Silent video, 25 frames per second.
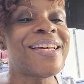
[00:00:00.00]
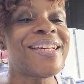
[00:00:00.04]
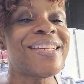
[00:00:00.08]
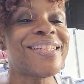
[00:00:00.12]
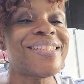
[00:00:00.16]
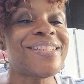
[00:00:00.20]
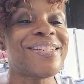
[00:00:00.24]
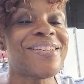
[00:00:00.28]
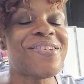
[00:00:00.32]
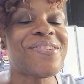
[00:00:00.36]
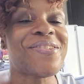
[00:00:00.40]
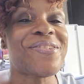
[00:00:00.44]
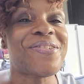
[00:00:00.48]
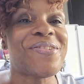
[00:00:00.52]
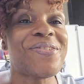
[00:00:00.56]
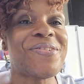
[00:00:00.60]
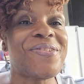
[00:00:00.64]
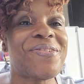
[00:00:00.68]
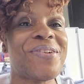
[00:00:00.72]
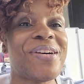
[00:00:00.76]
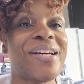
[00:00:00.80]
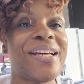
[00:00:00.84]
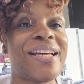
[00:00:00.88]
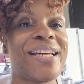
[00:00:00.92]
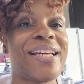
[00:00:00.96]

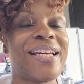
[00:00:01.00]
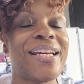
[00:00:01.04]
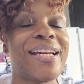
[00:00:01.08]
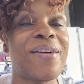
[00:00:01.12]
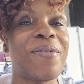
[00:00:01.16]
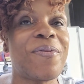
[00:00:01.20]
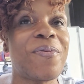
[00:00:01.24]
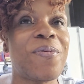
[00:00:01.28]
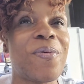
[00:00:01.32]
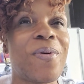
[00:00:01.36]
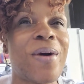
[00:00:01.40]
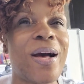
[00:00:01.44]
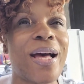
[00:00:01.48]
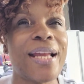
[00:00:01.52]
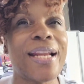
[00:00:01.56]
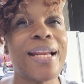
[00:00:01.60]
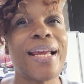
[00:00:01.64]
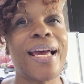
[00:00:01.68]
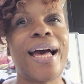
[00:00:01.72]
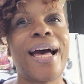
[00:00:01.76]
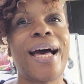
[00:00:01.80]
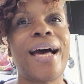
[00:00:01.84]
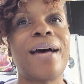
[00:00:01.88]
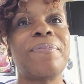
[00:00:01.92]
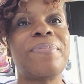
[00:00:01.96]
So what
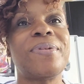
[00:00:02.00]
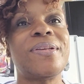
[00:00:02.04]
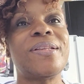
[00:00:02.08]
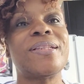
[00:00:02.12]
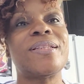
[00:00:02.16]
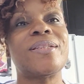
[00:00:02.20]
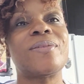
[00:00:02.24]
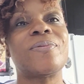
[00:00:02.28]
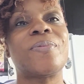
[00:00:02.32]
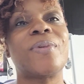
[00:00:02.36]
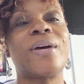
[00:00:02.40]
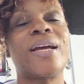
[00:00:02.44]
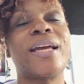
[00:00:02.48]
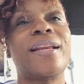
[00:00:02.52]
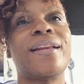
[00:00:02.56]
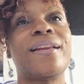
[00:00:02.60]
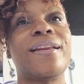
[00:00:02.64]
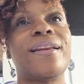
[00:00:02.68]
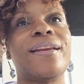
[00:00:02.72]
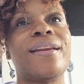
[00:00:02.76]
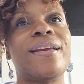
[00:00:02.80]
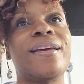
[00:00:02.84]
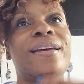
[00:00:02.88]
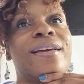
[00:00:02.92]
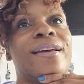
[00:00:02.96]
happens
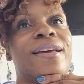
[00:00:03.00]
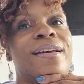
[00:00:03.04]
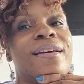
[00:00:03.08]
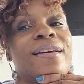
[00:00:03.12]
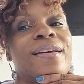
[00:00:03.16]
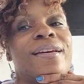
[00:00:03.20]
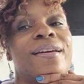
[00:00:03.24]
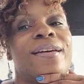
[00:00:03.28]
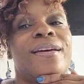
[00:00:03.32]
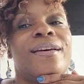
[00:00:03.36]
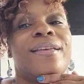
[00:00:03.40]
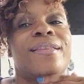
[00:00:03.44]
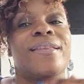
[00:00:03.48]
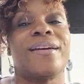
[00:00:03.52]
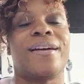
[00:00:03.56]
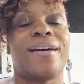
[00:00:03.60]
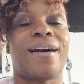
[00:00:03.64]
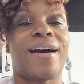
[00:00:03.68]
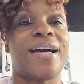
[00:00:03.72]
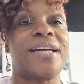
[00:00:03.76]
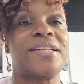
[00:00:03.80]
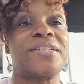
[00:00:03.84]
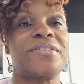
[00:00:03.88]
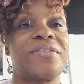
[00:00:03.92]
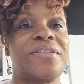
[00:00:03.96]
when the
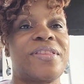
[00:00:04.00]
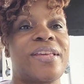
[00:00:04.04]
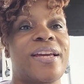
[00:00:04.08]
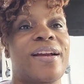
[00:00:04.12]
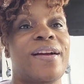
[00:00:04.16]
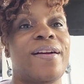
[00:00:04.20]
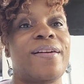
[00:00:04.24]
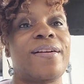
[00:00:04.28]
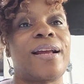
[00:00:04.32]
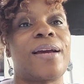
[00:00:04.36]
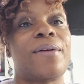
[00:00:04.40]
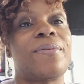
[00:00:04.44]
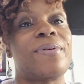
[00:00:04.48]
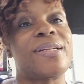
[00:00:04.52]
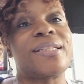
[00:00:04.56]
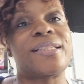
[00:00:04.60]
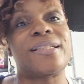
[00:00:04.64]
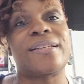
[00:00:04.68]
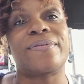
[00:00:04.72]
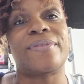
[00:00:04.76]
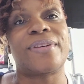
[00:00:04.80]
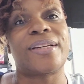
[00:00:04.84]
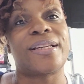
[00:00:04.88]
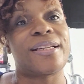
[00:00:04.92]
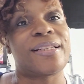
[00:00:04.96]
guys are there? And I
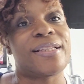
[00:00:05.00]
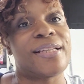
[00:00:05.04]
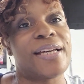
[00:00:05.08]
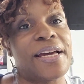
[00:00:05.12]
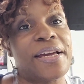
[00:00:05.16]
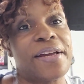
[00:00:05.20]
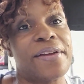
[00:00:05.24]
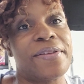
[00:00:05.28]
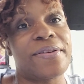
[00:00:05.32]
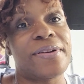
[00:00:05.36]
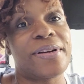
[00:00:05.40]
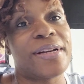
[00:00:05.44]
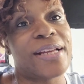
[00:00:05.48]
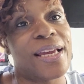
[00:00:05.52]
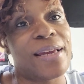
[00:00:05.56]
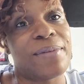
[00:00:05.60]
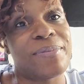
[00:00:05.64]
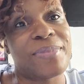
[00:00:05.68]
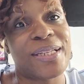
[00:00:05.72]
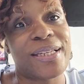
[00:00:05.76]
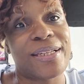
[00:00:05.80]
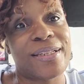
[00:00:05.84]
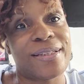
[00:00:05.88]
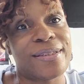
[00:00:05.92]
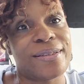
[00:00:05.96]
wasn't even going to tell you their
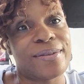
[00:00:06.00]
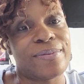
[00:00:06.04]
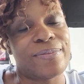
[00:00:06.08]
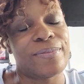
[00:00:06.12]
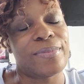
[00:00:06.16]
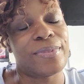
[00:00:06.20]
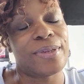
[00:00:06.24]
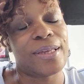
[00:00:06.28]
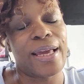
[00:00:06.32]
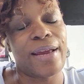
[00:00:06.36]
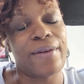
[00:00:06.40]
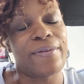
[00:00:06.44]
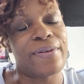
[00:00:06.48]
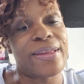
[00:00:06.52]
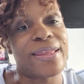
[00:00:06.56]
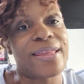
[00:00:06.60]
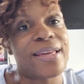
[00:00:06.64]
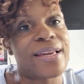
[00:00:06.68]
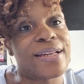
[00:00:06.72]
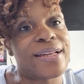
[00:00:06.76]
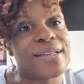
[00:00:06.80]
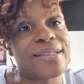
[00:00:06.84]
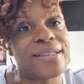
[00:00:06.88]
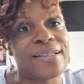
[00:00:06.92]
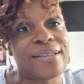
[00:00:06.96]
names because
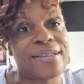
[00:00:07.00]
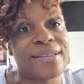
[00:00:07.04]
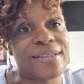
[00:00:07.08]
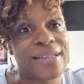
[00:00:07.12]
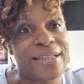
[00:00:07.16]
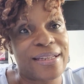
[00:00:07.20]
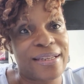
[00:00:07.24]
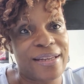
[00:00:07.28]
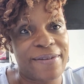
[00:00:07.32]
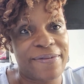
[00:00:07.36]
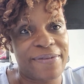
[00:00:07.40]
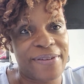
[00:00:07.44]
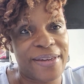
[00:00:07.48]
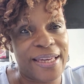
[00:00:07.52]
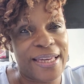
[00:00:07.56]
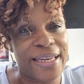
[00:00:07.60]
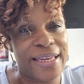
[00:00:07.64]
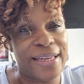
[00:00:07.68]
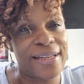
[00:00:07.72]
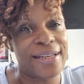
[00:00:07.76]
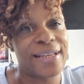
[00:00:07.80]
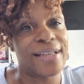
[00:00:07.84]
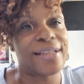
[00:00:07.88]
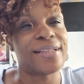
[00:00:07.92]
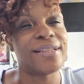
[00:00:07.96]
everything is
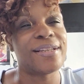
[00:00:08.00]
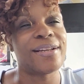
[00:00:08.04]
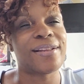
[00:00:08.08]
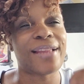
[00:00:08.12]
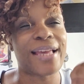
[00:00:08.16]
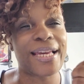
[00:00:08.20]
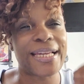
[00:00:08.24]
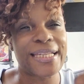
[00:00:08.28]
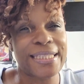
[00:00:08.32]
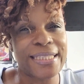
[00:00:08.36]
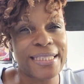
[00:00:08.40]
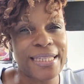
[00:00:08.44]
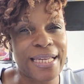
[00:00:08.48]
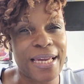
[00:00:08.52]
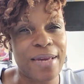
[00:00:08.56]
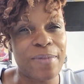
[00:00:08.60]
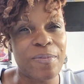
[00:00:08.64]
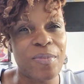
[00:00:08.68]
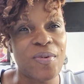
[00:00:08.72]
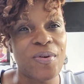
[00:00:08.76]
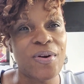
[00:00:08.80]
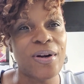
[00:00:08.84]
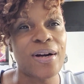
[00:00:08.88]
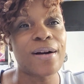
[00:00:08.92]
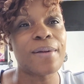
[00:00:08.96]
insignificant until I see
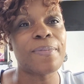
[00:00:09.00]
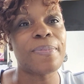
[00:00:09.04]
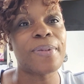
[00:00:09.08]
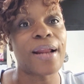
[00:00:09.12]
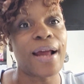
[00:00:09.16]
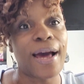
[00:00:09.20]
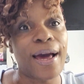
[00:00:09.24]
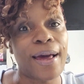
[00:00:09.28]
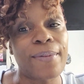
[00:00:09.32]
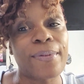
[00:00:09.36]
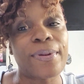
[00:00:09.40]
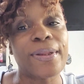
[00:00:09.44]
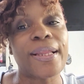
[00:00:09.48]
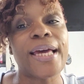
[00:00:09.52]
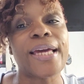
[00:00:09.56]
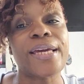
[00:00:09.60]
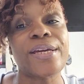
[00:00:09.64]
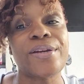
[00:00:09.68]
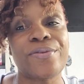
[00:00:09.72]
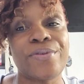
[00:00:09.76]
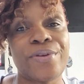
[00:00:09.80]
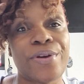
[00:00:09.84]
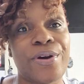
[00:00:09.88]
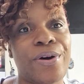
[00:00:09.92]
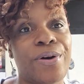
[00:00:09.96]
more, but I will let
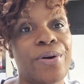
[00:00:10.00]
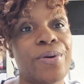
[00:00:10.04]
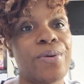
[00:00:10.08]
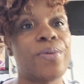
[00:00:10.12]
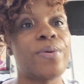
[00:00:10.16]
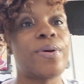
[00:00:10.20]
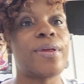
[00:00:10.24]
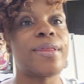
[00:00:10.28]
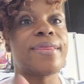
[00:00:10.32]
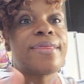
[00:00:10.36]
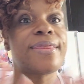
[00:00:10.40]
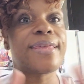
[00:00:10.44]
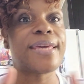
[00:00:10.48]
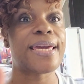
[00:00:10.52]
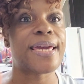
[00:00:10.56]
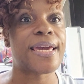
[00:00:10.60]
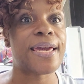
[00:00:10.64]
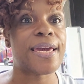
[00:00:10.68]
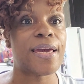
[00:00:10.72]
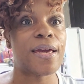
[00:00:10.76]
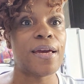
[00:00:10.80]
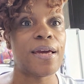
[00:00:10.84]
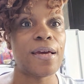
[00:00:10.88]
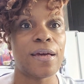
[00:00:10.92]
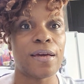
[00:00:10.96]
you know
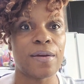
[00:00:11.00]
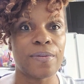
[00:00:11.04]
the